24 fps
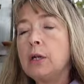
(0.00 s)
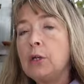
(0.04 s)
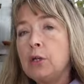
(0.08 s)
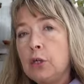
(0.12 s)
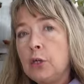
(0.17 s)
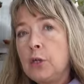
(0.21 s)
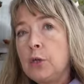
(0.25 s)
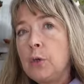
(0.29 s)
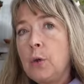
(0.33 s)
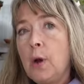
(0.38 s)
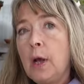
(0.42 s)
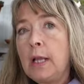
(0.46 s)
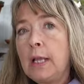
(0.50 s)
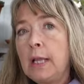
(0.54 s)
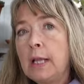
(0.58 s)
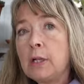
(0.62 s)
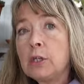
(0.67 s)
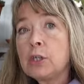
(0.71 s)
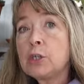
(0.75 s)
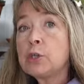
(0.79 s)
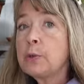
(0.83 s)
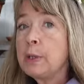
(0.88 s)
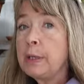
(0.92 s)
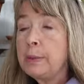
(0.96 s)
do a little
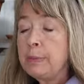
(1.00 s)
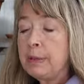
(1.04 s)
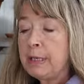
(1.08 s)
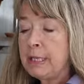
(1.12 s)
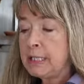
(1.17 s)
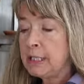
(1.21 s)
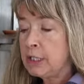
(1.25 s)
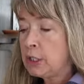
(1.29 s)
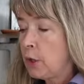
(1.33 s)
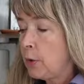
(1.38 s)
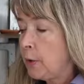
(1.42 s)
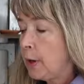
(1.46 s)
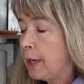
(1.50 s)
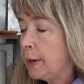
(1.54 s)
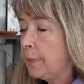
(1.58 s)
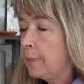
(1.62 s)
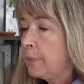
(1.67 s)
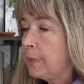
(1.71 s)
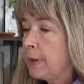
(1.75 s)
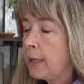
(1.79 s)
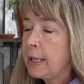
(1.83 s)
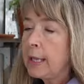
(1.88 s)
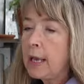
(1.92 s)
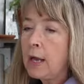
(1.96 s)
sweet pea sowing.
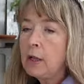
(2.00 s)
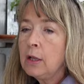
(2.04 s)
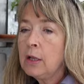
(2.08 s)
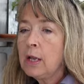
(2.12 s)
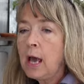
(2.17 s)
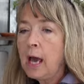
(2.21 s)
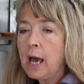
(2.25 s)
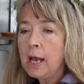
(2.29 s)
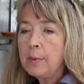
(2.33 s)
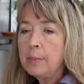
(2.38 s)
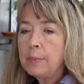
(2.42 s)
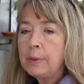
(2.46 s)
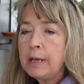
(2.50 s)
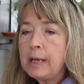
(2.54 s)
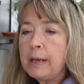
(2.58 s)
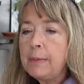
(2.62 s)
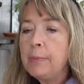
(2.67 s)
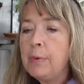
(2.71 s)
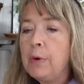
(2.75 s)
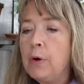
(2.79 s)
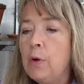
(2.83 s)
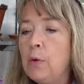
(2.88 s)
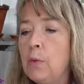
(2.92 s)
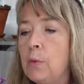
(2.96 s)
Now, a lot of
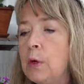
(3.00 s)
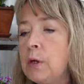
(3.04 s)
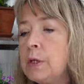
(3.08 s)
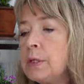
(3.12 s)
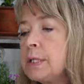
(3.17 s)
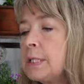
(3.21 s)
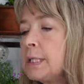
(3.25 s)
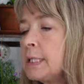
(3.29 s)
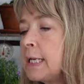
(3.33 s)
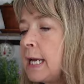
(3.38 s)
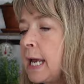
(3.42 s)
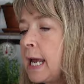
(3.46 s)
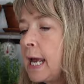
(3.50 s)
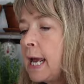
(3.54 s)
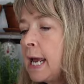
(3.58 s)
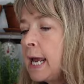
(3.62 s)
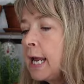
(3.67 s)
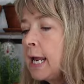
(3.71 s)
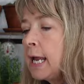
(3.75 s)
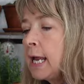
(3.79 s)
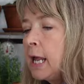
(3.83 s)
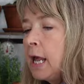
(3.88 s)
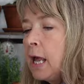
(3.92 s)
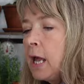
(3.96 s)
people will
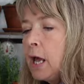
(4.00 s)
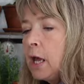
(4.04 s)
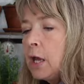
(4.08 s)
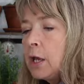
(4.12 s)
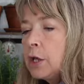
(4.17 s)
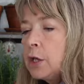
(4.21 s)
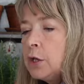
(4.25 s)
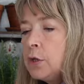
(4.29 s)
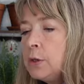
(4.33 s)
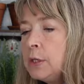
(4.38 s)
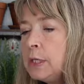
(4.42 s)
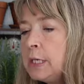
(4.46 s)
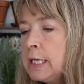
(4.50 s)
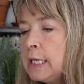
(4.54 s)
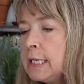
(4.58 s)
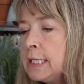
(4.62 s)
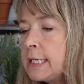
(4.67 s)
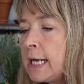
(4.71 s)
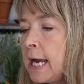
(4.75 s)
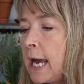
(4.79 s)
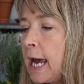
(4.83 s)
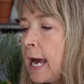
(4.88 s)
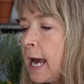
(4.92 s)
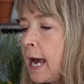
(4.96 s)
say you need
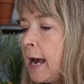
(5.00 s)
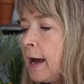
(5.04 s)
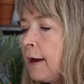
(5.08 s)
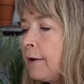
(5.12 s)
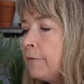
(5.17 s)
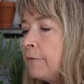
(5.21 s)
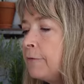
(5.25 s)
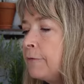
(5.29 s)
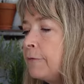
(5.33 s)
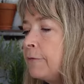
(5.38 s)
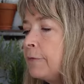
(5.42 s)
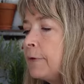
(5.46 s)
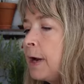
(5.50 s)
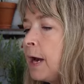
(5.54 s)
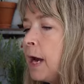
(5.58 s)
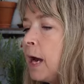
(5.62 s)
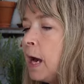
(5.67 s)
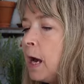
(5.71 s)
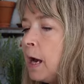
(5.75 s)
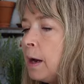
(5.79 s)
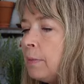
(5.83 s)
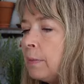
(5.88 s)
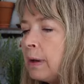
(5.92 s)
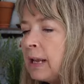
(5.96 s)
to have
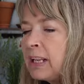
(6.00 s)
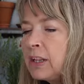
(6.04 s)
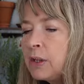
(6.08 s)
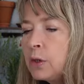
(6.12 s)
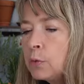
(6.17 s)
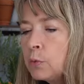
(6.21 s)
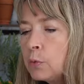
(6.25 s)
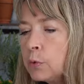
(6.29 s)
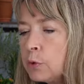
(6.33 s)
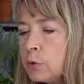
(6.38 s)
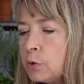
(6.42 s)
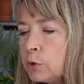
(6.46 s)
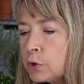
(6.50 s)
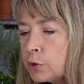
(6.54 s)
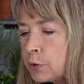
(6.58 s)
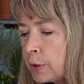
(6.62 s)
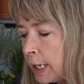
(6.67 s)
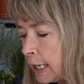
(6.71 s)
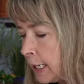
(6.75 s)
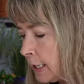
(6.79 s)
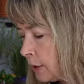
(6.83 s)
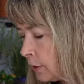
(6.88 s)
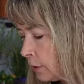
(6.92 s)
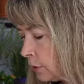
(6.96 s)
like the root
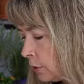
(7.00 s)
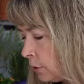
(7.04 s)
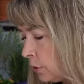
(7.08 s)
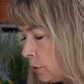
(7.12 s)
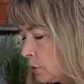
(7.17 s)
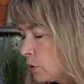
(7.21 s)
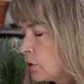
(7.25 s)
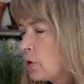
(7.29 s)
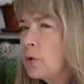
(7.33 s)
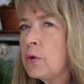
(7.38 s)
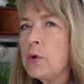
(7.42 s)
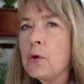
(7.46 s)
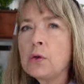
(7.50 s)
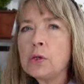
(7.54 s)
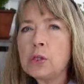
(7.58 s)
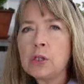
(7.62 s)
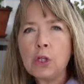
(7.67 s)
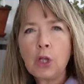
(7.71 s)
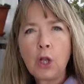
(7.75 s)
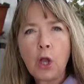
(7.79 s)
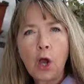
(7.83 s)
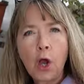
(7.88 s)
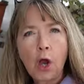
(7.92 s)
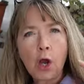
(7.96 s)
trainers or those
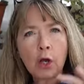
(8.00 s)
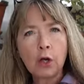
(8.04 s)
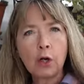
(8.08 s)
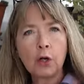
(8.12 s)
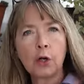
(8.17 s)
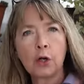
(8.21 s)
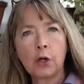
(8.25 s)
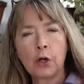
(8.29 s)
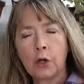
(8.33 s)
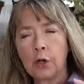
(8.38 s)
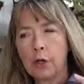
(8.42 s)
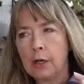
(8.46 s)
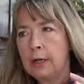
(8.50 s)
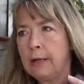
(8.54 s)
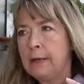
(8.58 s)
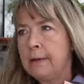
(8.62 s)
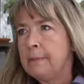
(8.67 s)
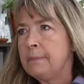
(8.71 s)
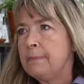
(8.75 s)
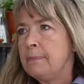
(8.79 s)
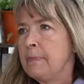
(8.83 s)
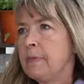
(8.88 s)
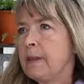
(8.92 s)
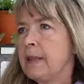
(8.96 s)
longer
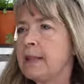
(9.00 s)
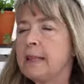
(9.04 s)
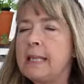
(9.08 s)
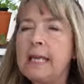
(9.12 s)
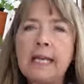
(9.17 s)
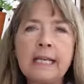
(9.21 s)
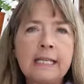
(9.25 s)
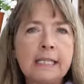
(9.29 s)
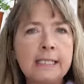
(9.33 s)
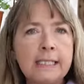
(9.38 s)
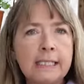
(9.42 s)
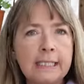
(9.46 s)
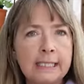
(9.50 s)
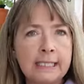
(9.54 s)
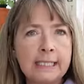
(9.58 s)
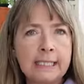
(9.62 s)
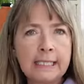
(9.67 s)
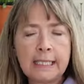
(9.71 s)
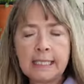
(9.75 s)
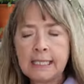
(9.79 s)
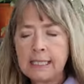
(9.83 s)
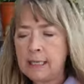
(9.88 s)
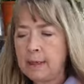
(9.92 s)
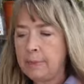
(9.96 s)
things to
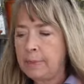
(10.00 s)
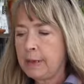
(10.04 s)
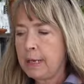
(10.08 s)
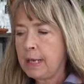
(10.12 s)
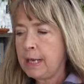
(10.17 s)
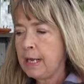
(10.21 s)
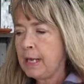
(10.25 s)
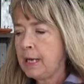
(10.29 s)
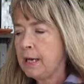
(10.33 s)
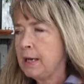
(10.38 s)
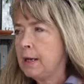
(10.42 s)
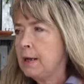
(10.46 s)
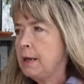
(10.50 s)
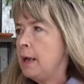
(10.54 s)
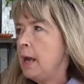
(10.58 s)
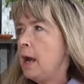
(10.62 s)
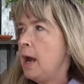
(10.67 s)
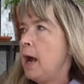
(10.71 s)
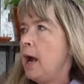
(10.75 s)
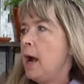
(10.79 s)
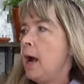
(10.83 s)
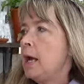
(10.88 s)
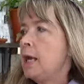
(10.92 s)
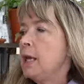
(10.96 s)
seed them in.
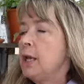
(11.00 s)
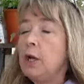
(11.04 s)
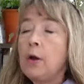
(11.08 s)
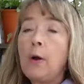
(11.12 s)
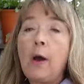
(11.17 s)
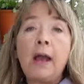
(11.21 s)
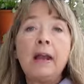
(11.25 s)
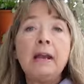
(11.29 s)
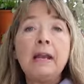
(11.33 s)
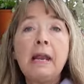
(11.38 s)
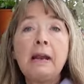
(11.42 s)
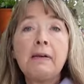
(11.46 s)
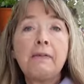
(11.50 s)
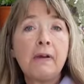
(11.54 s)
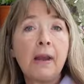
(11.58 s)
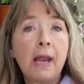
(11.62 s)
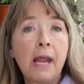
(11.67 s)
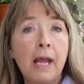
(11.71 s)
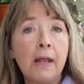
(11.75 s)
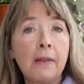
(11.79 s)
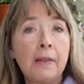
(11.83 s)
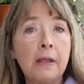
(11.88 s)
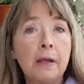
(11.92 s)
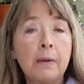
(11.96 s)
You know, I never
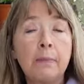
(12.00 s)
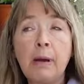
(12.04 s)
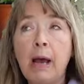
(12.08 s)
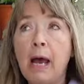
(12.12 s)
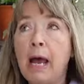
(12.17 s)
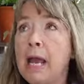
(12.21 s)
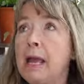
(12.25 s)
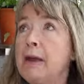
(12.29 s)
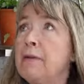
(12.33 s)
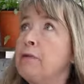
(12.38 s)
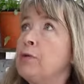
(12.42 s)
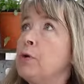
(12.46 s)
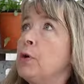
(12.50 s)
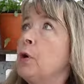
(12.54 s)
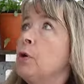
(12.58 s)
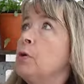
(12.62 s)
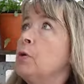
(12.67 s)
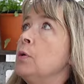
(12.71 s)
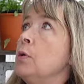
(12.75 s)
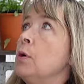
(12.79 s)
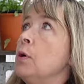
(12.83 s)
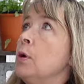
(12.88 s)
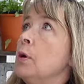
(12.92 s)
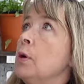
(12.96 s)
had them. I have
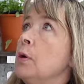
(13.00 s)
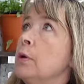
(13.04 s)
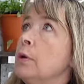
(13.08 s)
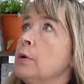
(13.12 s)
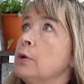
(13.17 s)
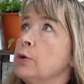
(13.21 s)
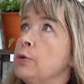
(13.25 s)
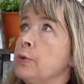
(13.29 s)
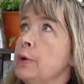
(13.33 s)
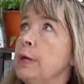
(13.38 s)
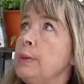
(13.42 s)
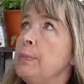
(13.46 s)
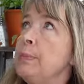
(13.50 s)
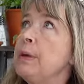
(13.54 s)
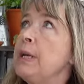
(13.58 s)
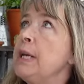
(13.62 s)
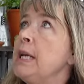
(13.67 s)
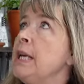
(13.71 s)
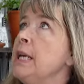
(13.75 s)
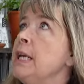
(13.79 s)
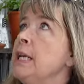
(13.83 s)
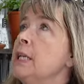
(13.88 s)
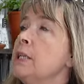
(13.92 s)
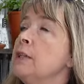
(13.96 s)
grown sweet
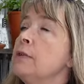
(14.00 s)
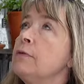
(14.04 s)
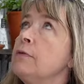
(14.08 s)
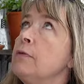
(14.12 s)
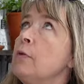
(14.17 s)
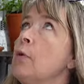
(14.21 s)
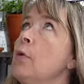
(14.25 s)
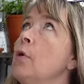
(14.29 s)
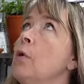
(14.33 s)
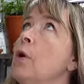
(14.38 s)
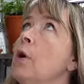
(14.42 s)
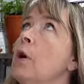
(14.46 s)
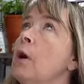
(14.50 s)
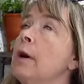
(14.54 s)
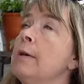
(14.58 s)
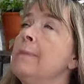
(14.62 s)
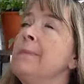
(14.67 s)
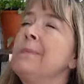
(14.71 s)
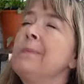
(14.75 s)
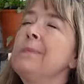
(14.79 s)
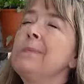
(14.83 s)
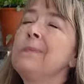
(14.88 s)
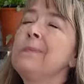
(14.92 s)
peas for